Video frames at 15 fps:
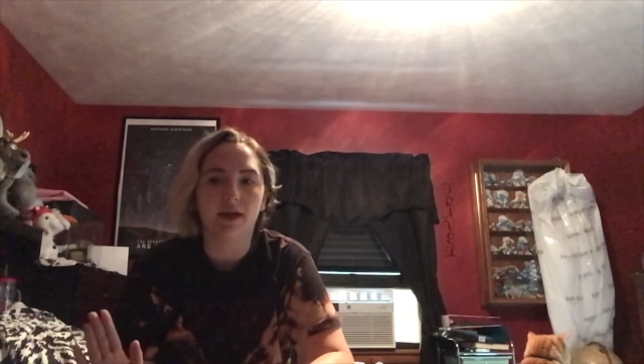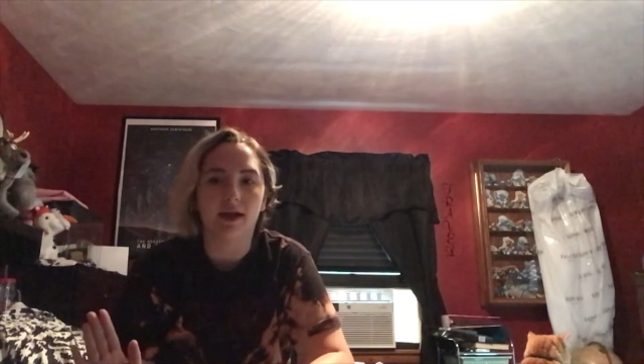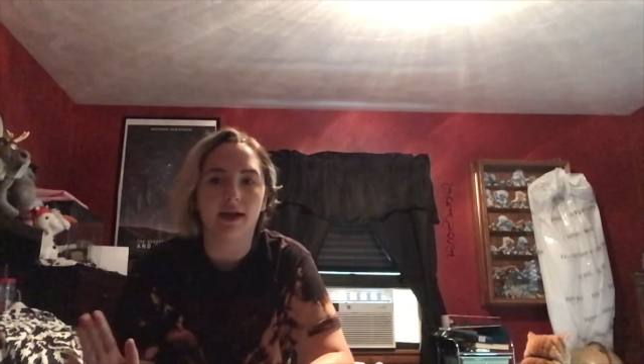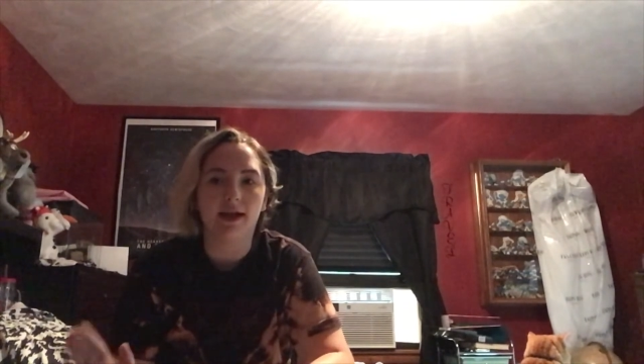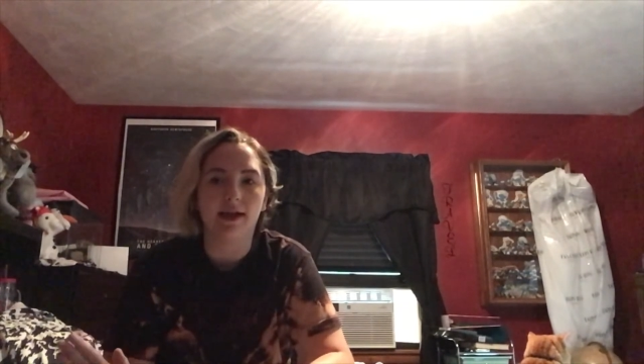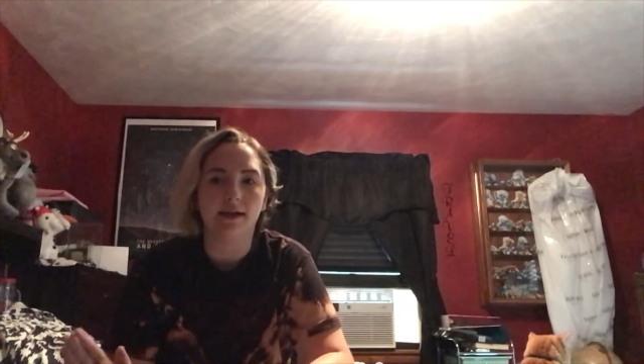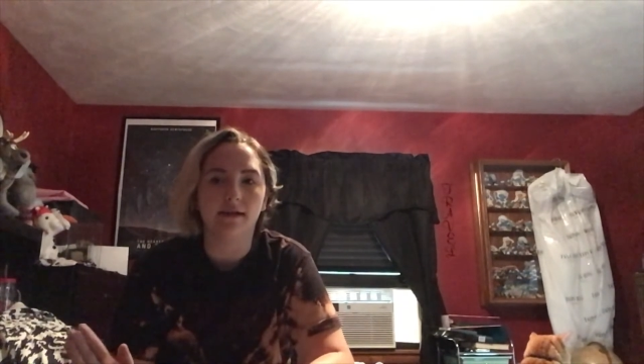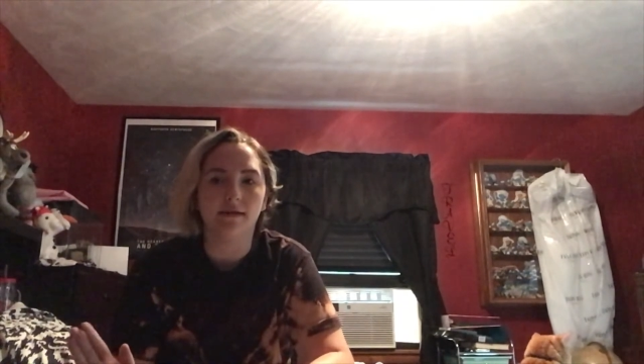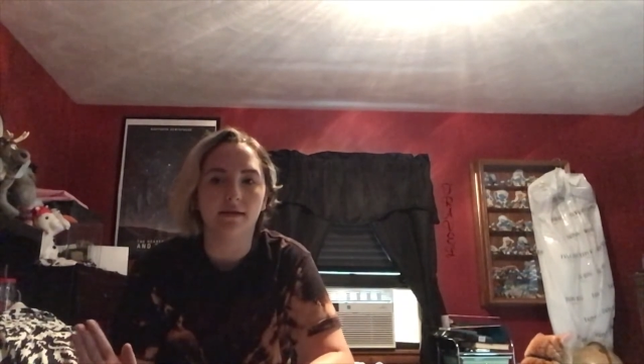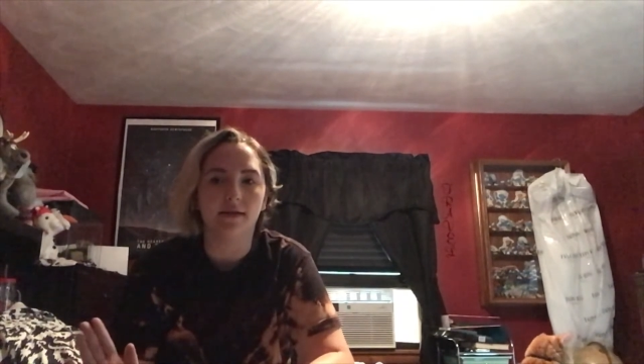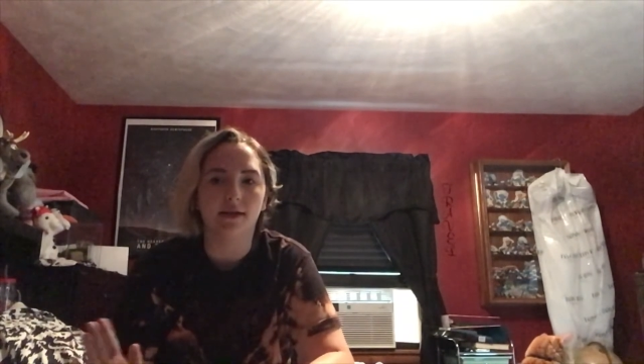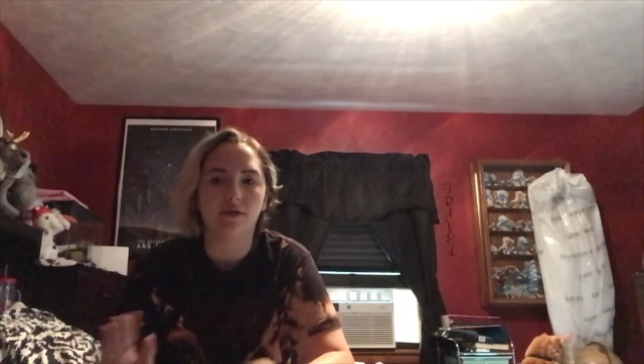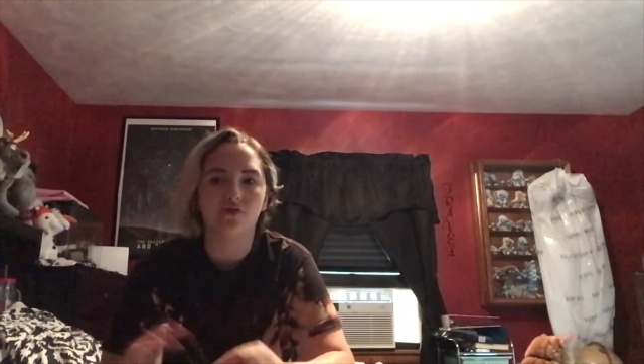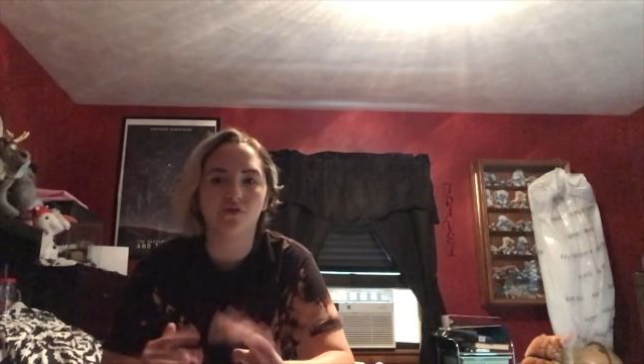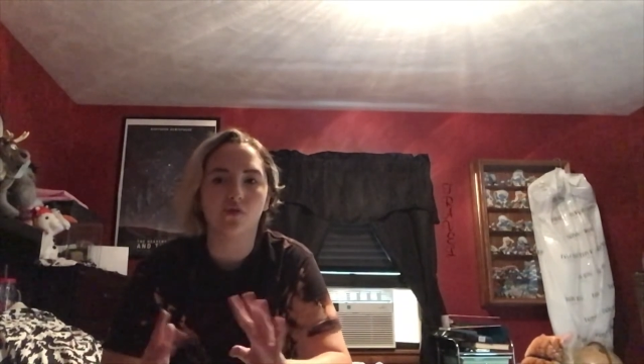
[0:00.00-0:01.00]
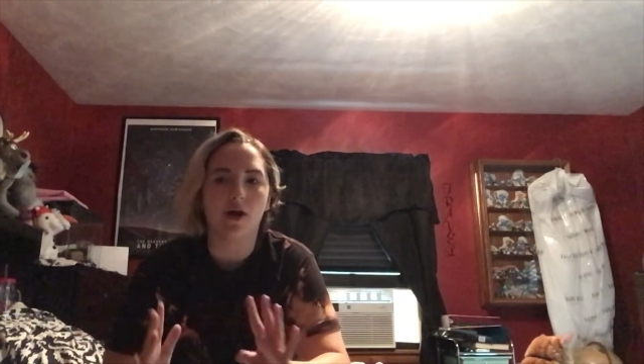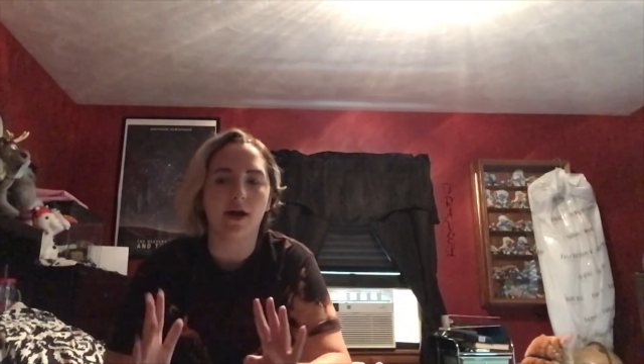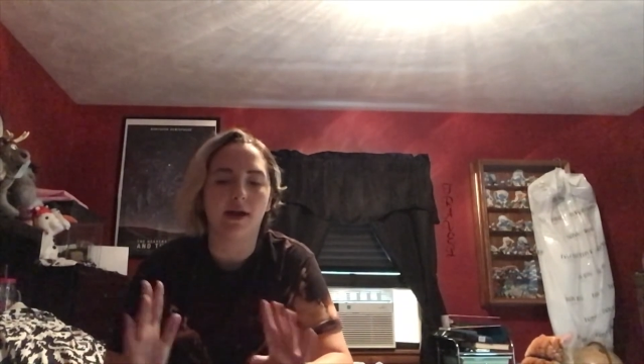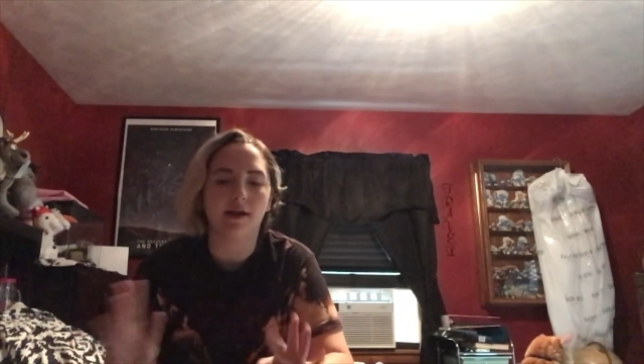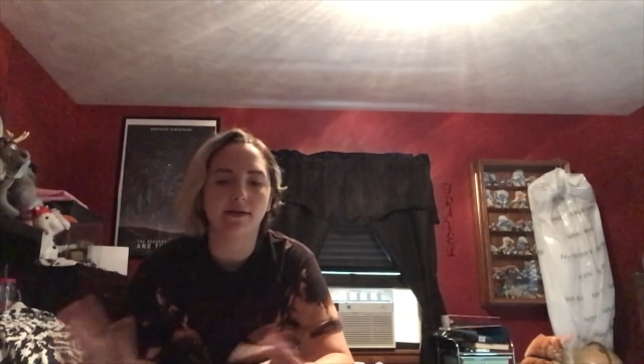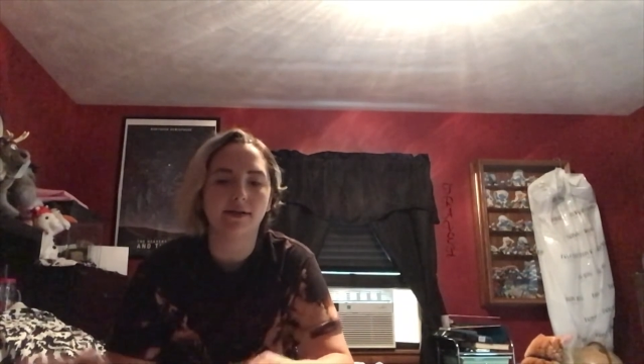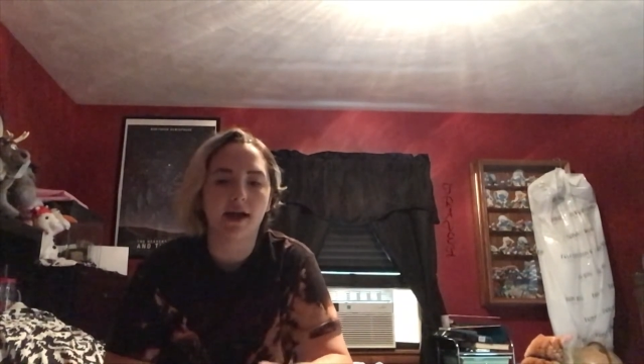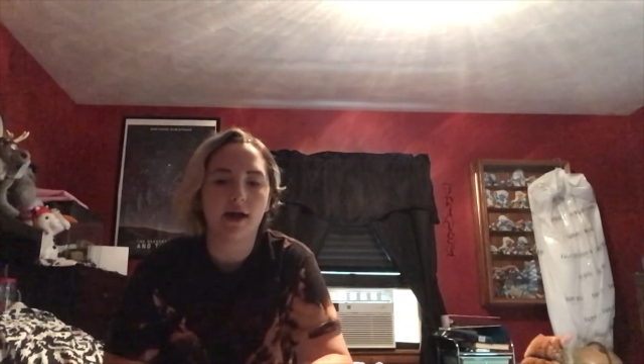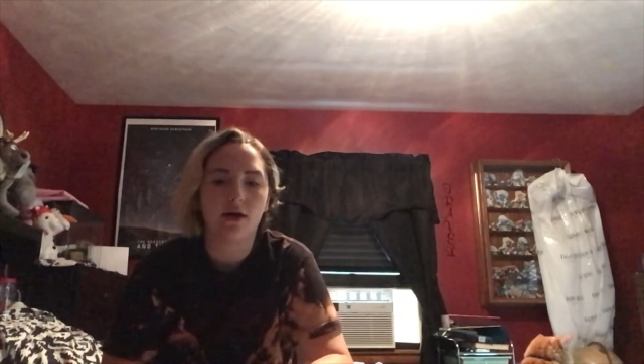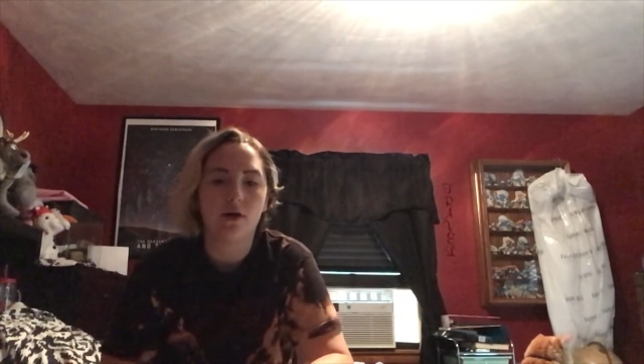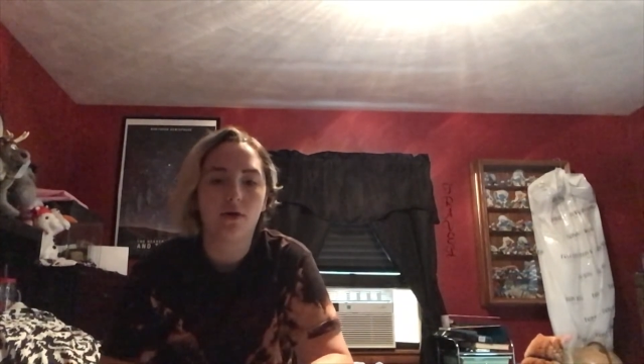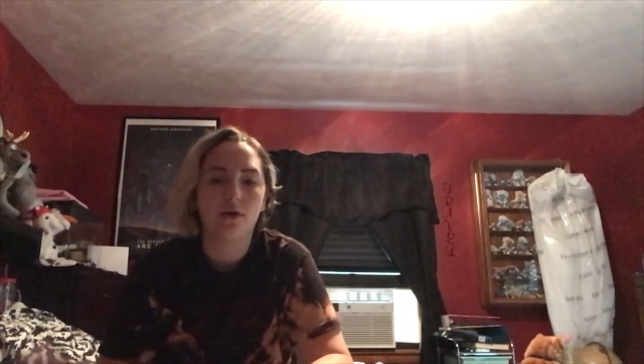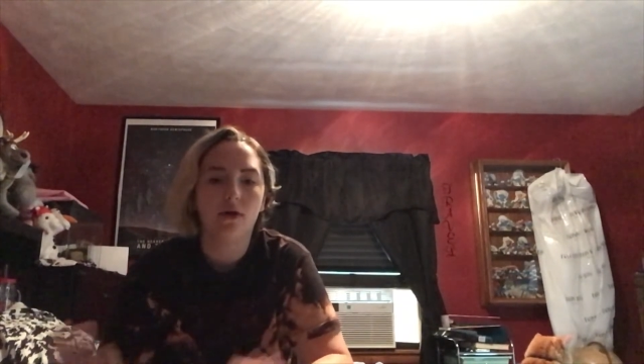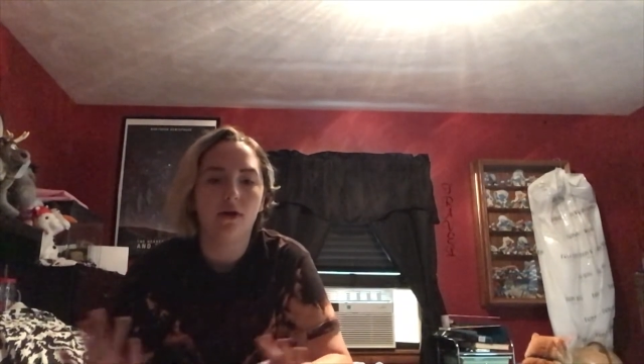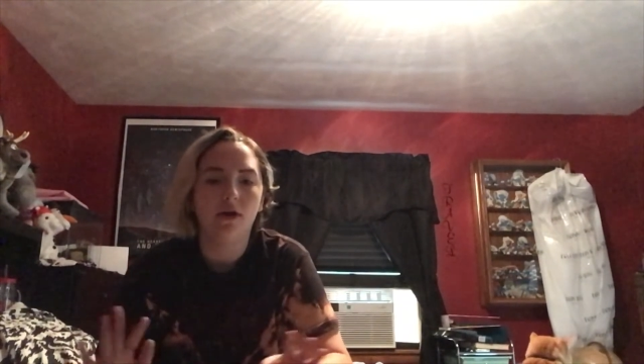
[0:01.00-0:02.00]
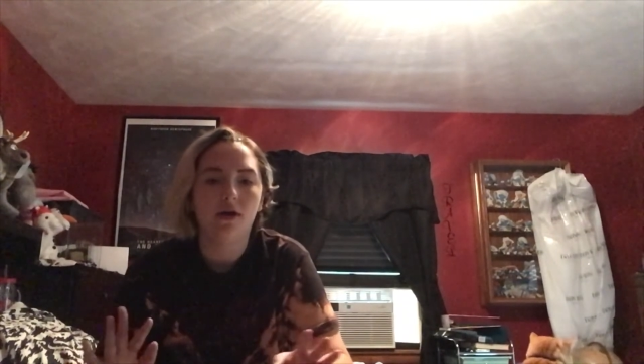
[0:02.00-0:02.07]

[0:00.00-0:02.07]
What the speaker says: a hand like drying towel